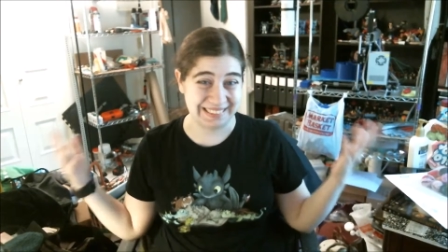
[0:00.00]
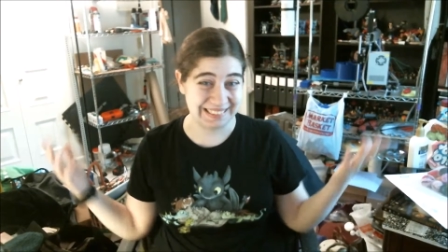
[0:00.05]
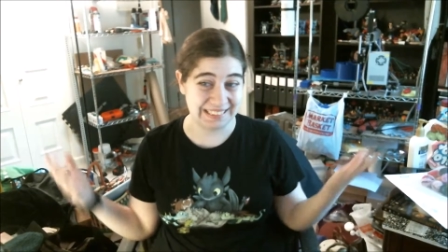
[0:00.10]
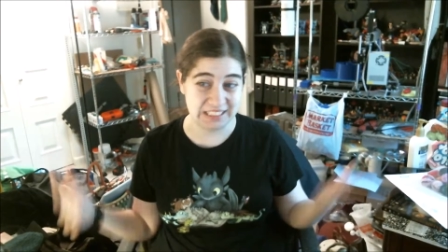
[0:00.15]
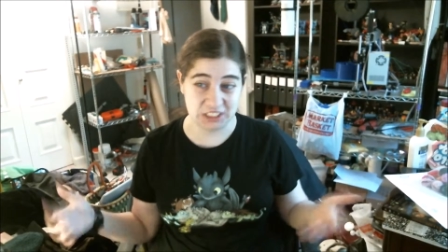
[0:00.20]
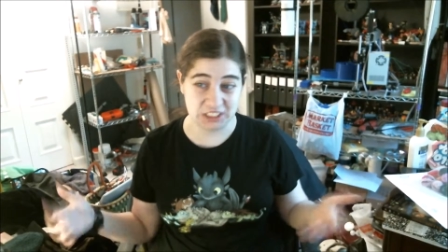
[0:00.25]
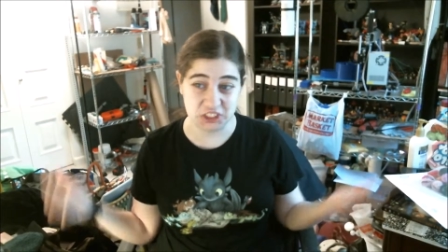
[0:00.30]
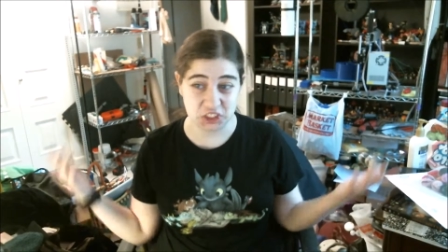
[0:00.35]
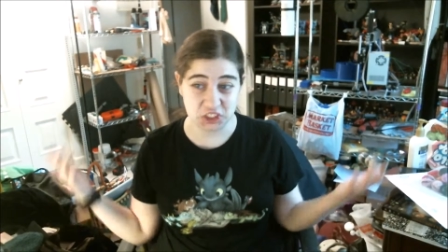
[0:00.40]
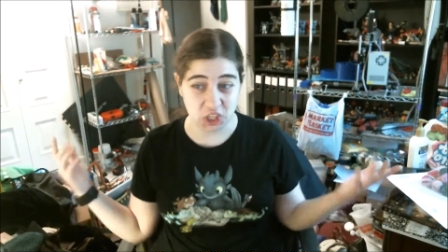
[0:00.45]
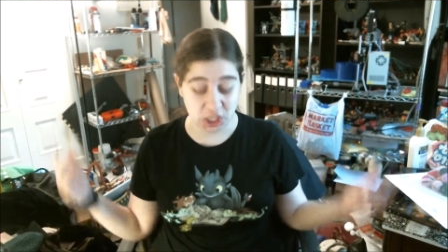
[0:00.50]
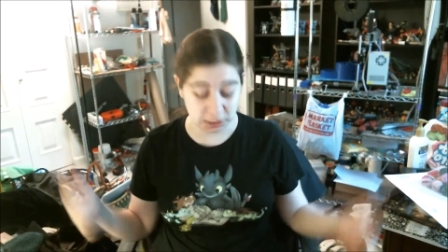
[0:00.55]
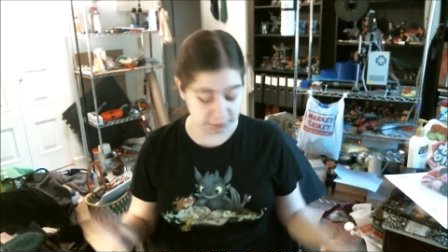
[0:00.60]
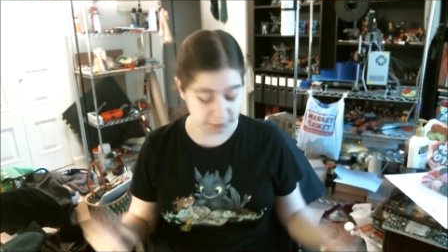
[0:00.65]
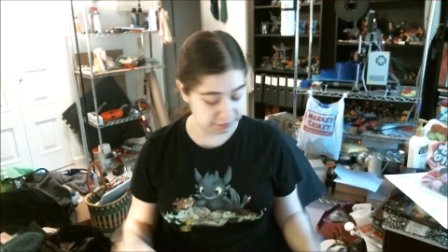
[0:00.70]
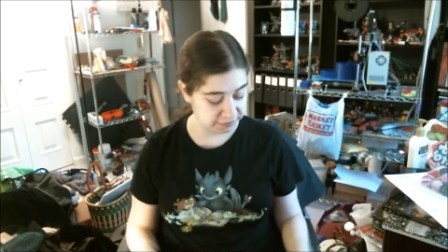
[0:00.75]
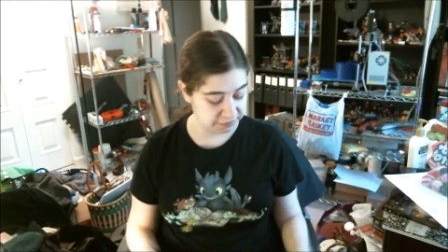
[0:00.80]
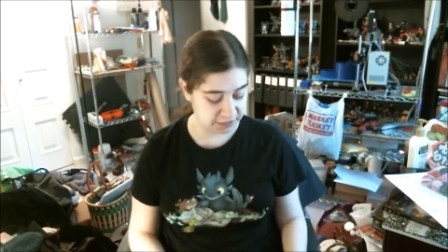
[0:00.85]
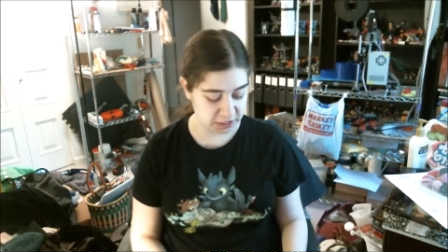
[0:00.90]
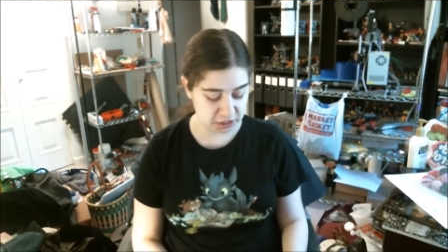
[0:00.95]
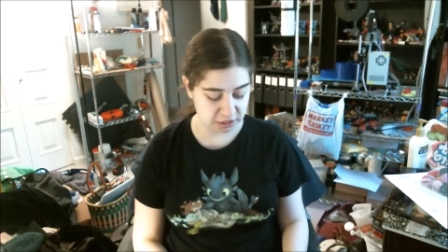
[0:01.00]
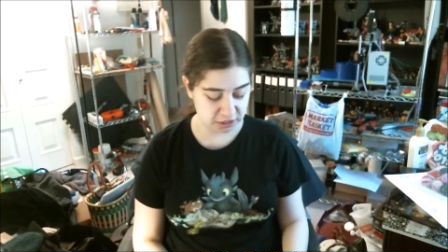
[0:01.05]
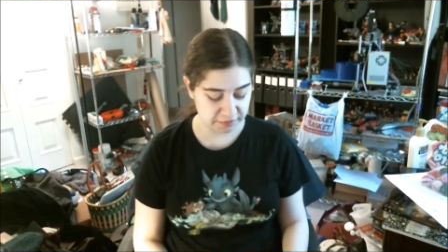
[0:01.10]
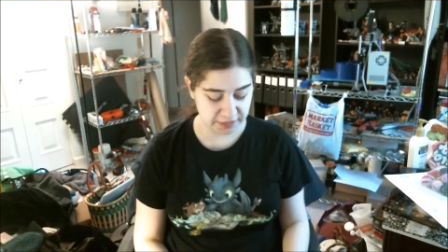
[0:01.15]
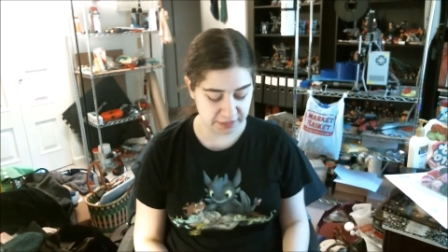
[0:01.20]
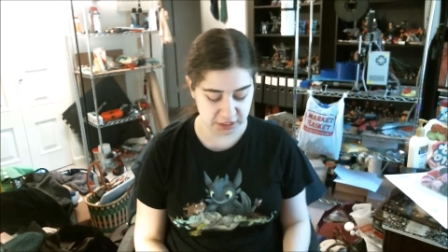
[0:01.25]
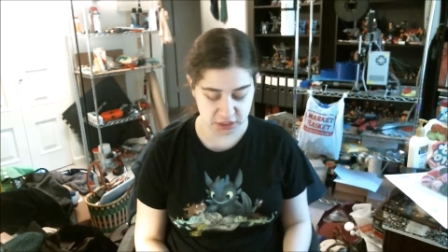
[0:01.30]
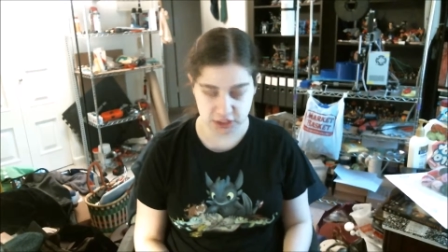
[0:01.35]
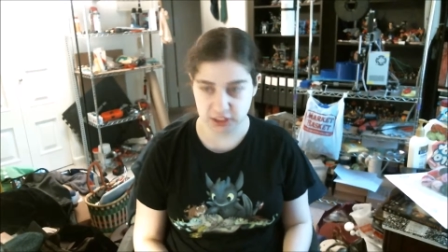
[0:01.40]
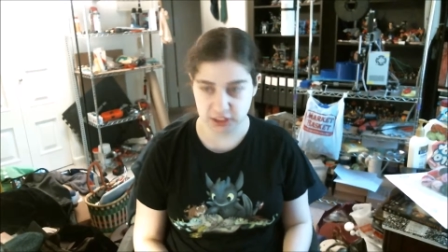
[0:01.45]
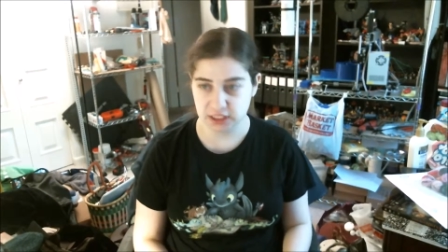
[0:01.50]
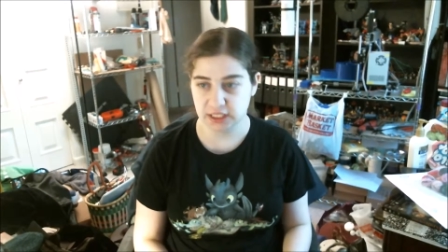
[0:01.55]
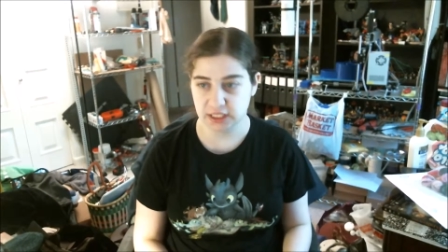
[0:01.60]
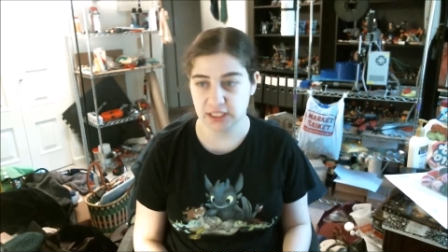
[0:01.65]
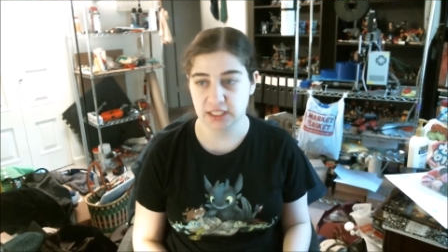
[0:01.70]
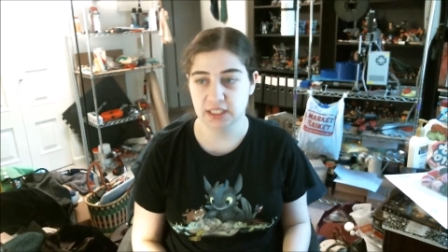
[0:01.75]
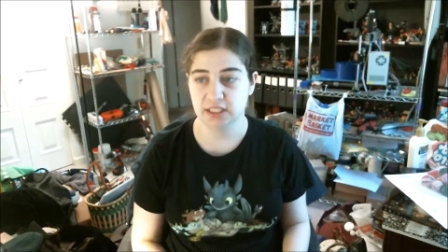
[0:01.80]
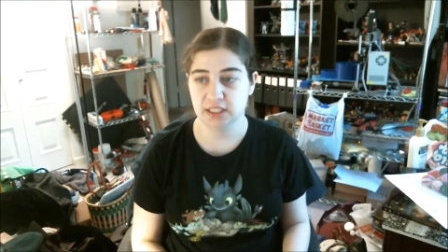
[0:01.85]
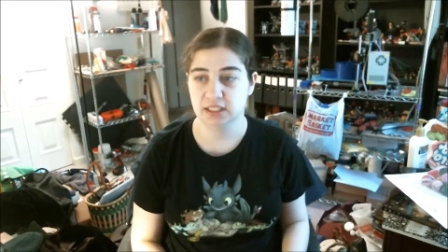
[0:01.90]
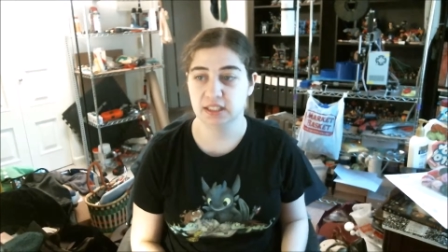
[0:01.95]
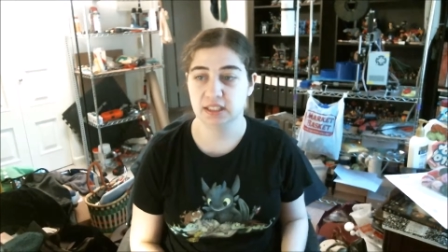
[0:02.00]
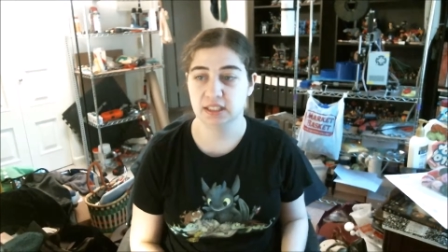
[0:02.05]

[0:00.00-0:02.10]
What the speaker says: The shawl will be finished eventually.